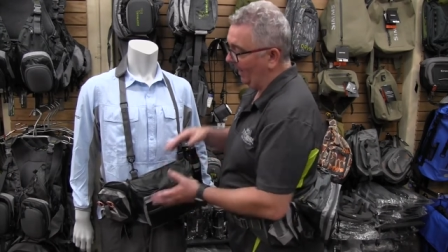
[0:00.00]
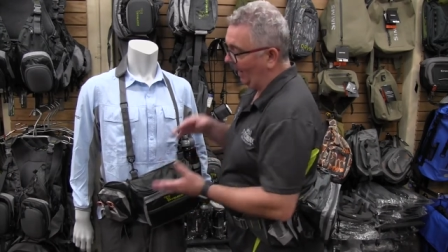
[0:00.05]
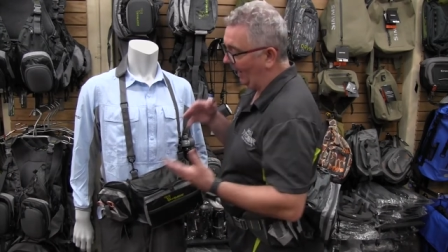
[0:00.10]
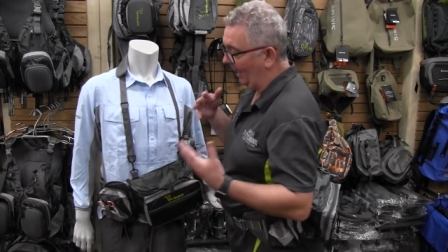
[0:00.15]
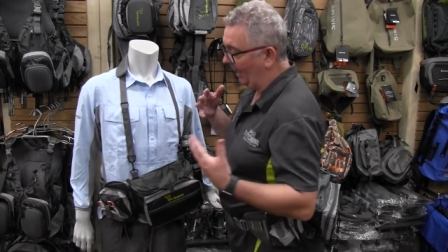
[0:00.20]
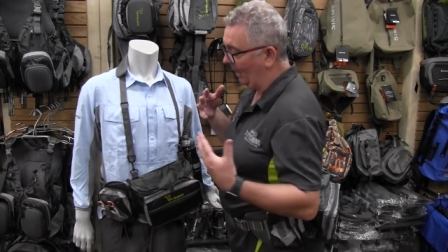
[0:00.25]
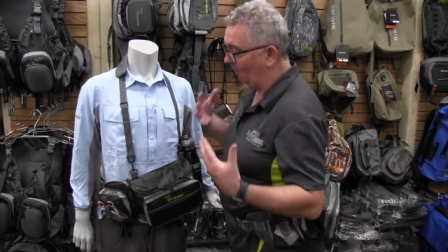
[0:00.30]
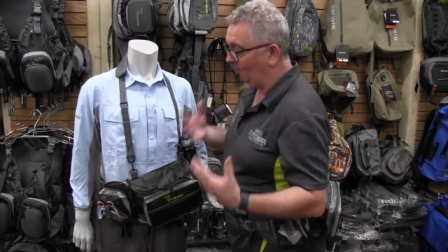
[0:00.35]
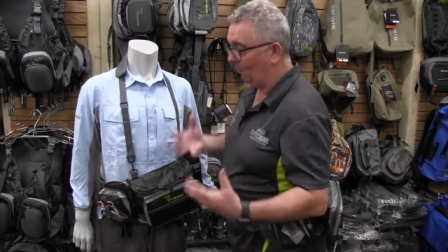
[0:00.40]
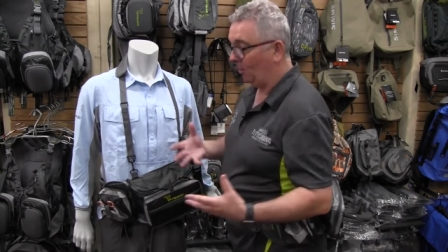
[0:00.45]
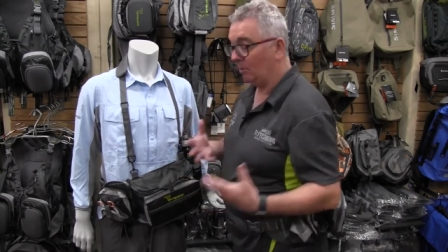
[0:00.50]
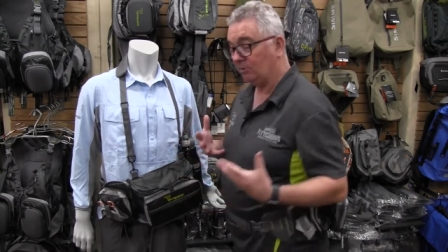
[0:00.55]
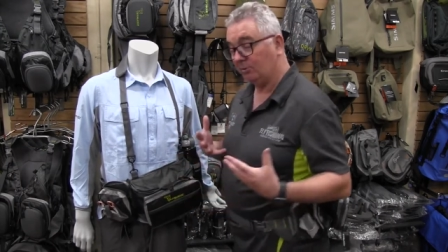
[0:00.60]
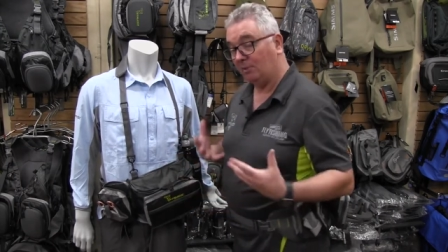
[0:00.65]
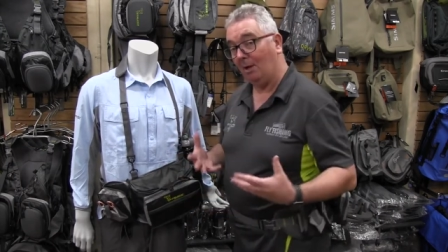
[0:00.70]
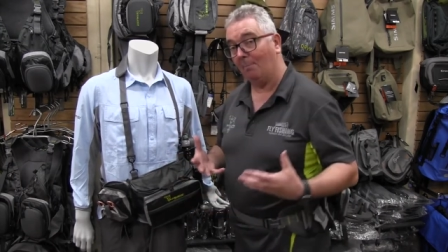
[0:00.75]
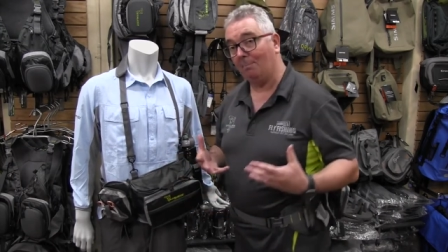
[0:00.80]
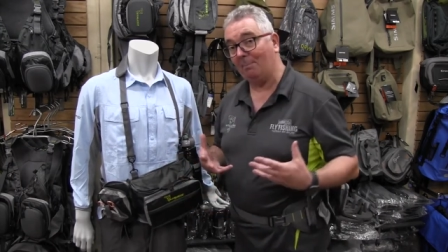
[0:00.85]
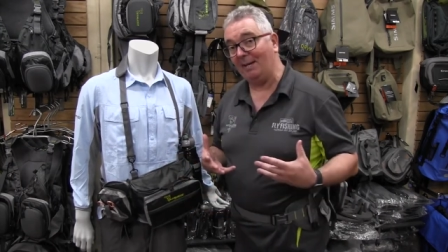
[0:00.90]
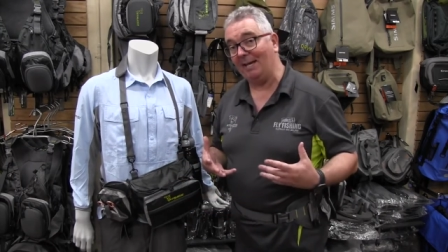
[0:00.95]
uh,
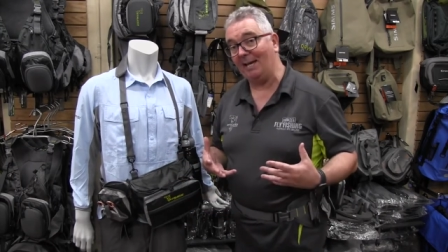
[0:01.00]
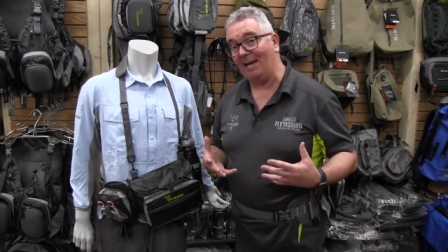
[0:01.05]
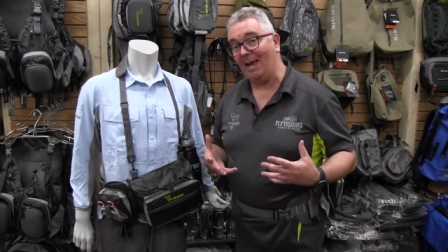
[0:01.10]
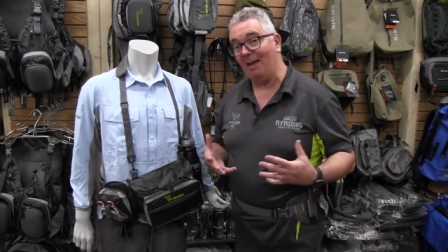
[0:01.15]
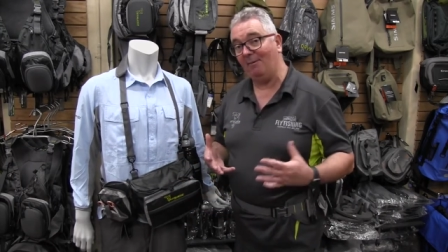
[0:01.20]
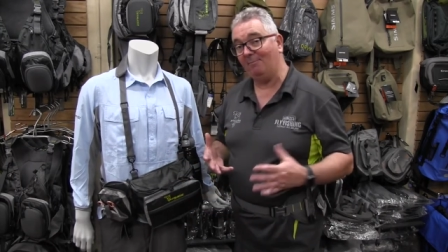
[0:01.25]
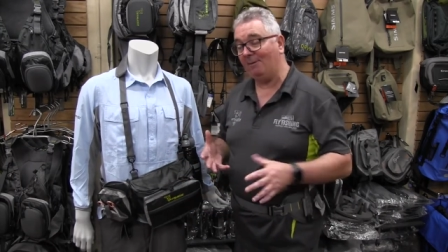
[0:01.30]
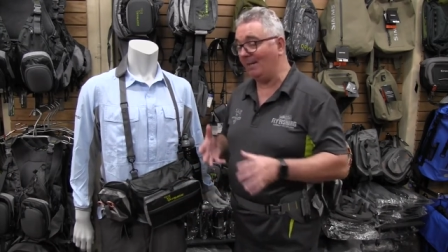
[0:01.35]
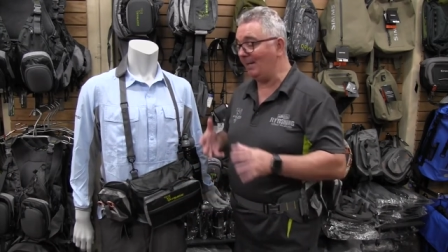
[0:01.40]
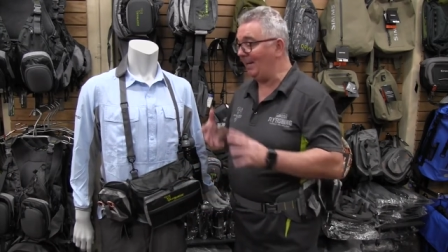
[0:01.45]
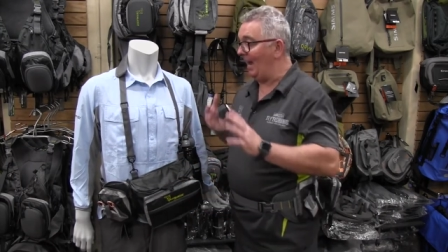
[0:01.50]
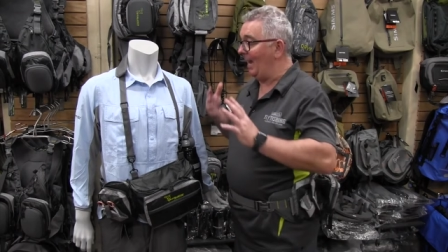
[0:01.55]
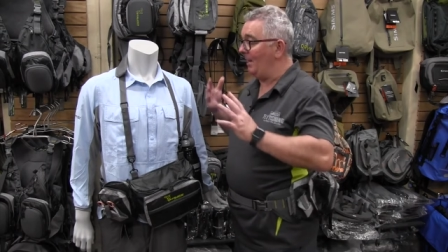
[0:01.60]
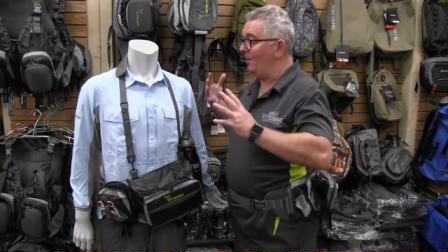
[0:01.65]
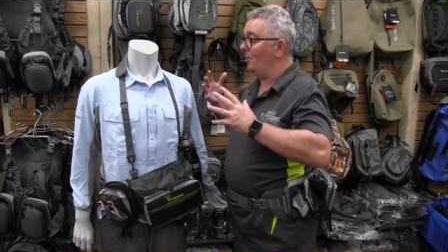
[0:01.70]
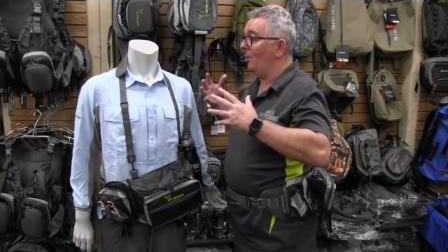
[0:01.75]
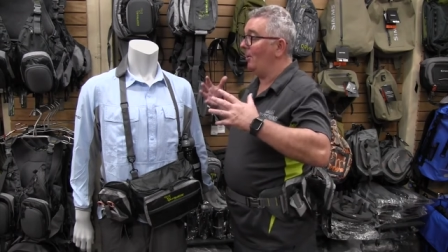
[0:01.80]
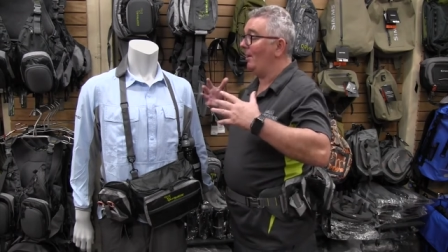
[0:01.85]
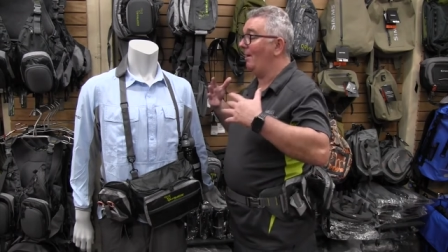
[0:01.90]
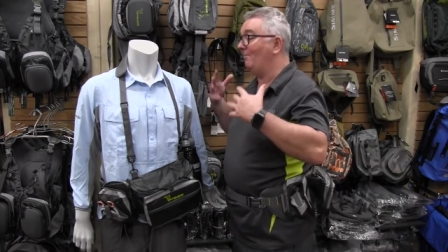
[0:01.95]
whilst not being heavy
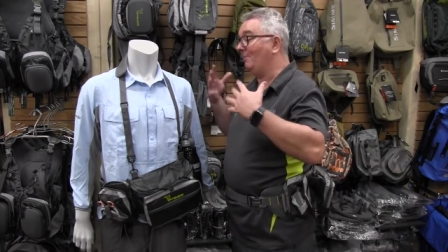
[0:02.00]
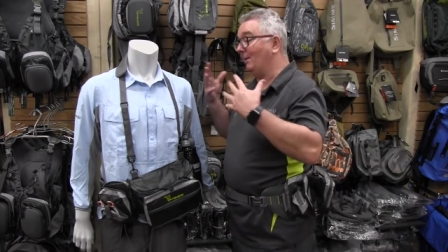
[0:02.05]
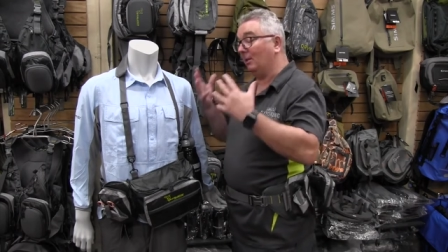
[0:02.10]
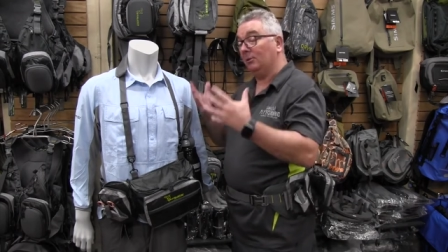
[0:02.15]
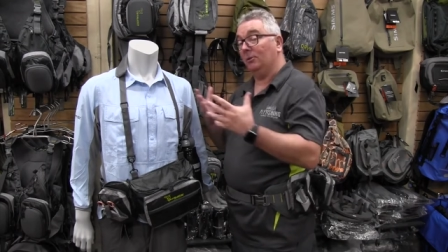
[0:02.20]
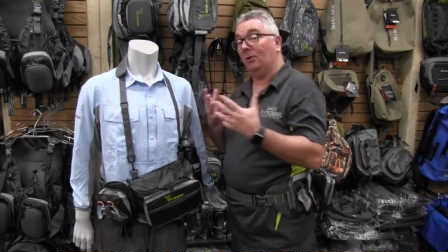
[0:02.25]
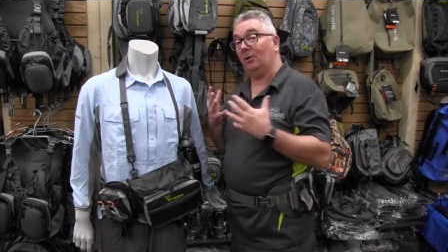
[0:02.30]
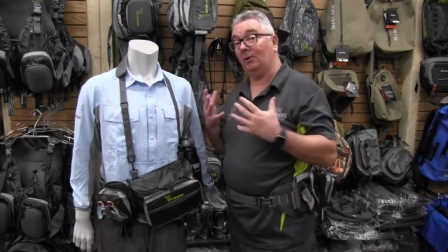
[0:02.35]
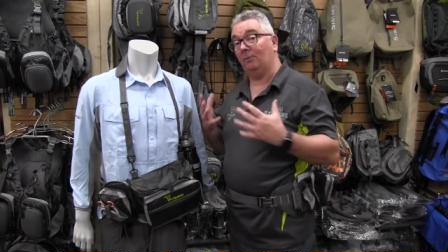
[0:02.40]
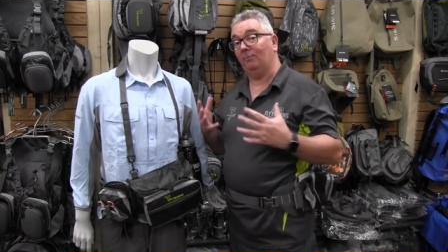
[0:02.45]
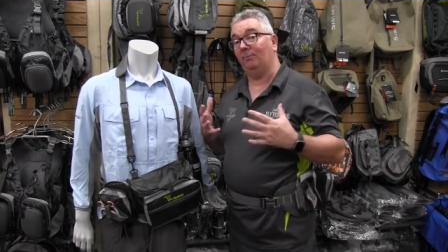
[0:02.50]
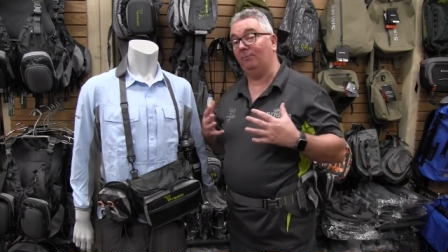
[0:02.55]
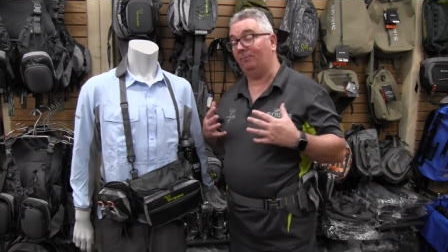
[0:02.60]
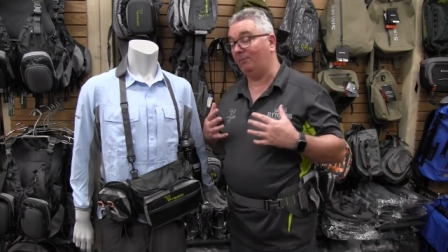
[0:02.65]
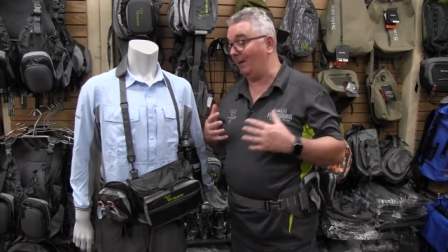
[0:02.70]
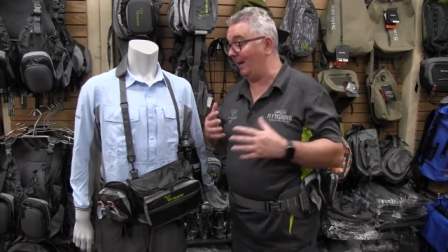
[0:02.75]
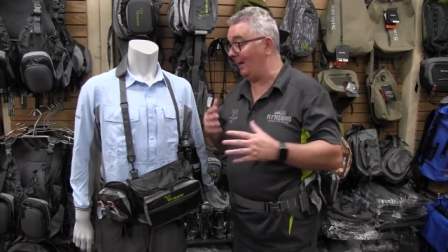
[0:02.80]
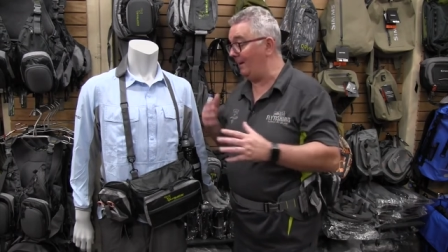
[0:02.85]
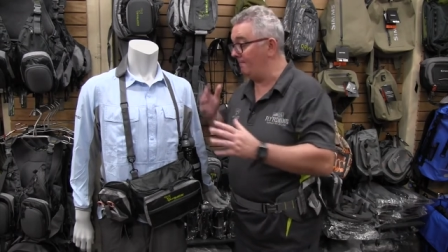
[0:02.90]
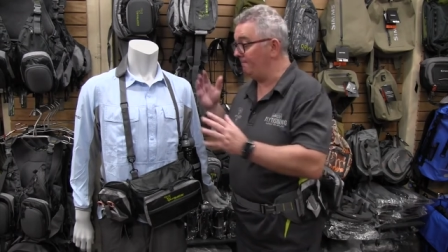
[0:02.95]
and not having a lot
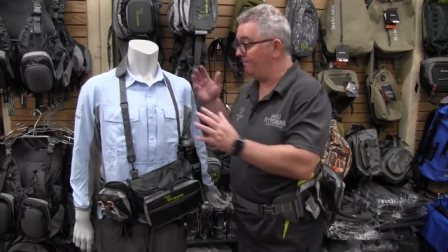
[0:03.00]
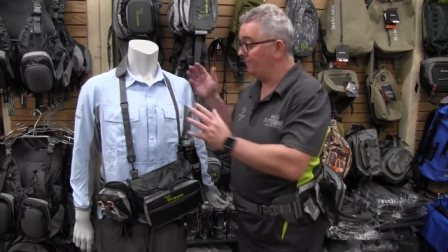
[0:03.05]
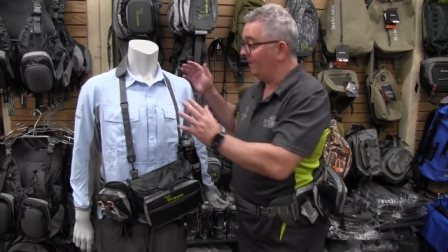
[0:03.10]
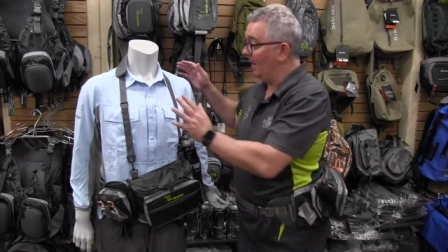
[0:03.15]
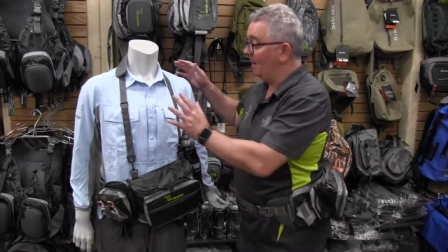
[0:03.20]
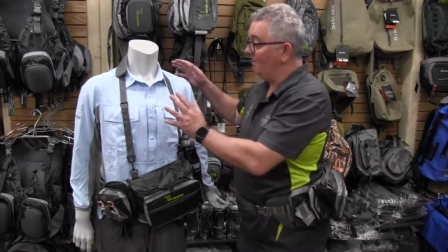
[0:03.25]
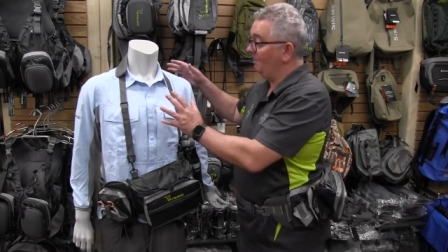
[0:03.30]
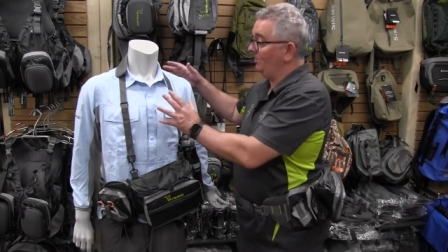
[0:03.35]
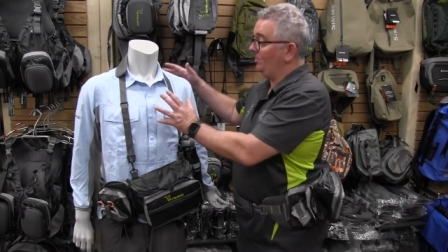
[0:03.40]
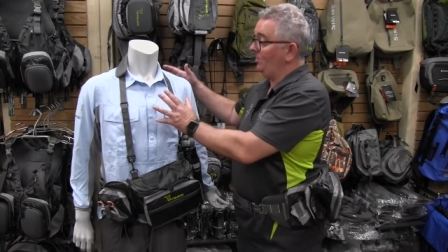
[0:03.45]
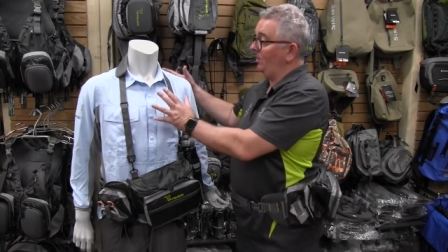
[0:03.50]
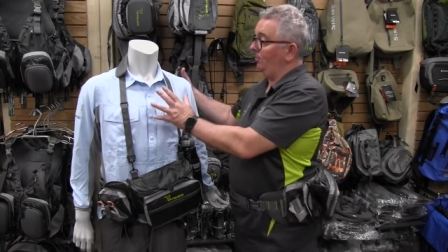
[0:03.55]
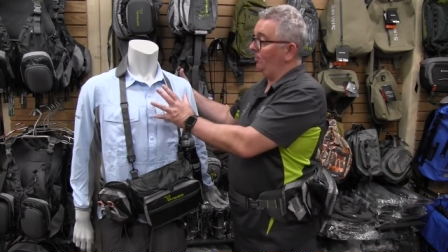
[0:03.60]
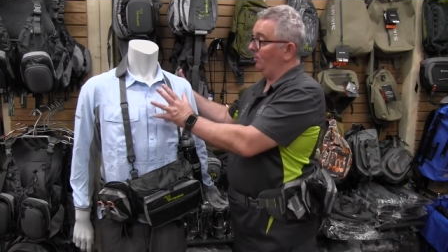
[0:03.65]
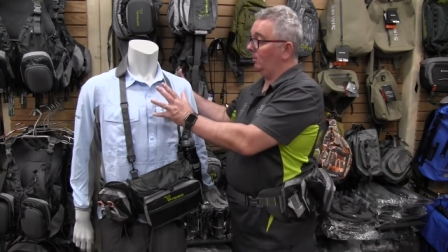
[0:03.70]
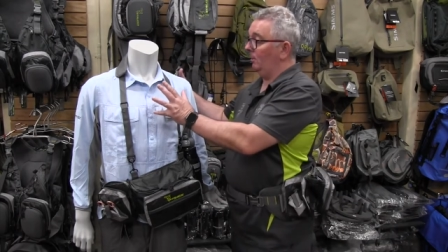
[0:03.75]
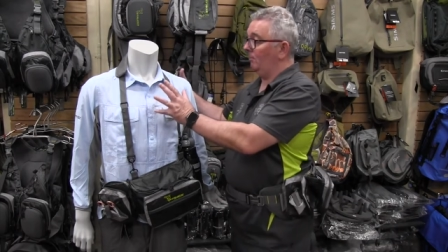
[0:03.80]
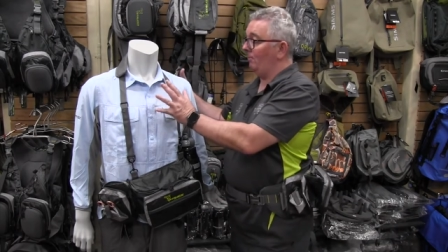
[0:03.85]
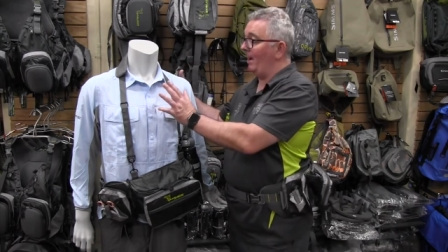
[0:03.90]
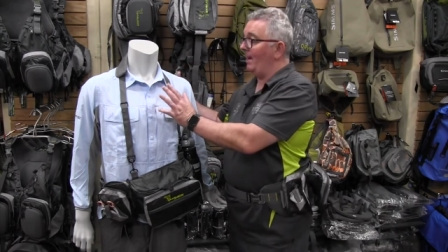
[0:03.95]
of um,
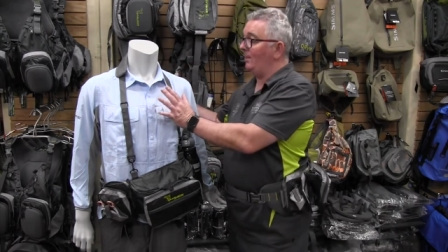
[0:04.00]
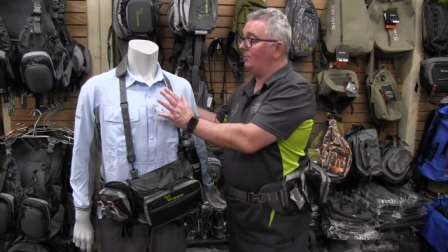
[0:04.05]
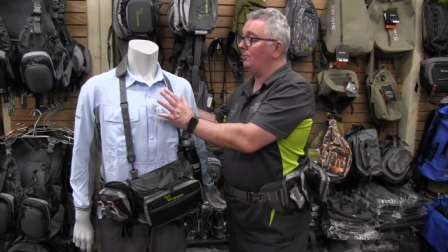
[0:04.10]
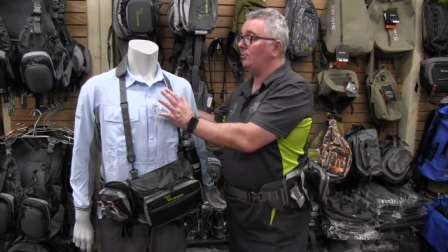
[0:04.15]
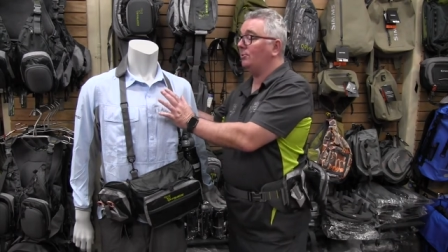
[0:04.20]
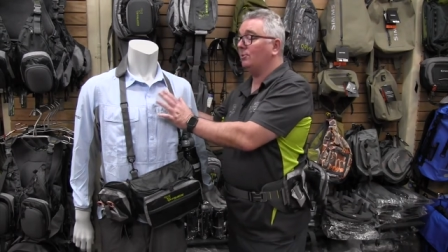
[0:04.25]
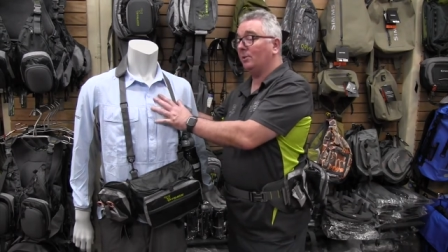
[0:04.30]
material around you.